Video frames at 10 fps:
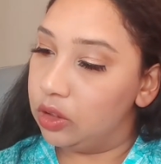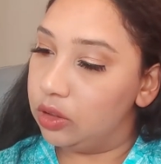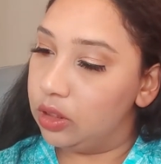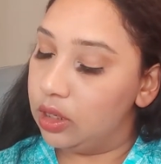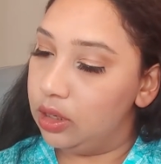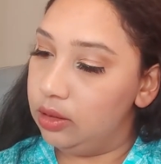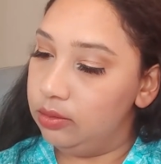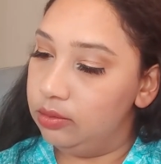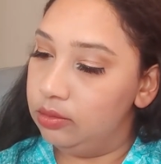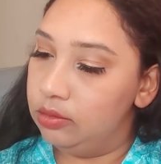Okay.
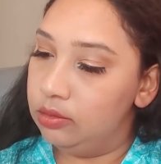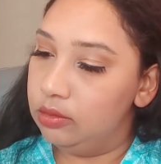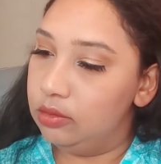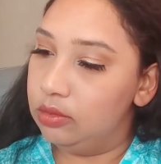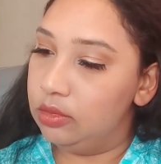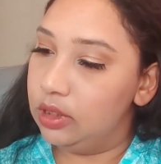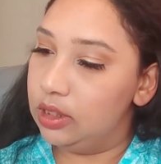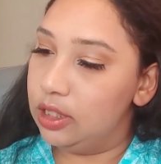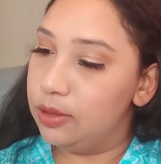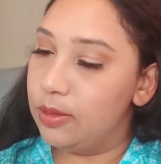
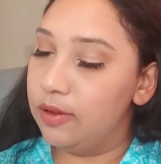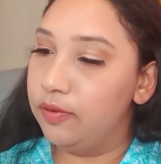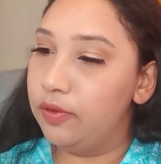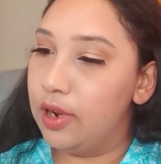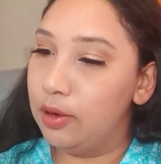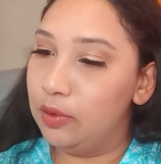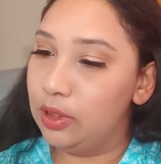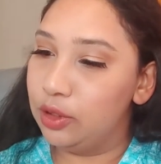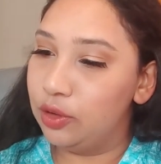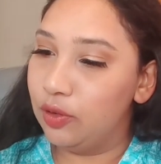This smells very
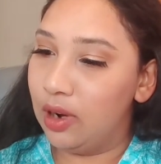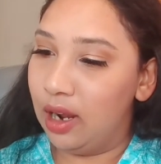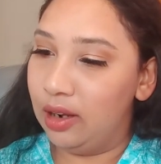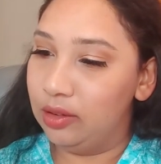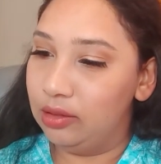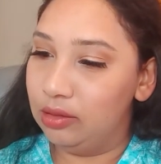strong.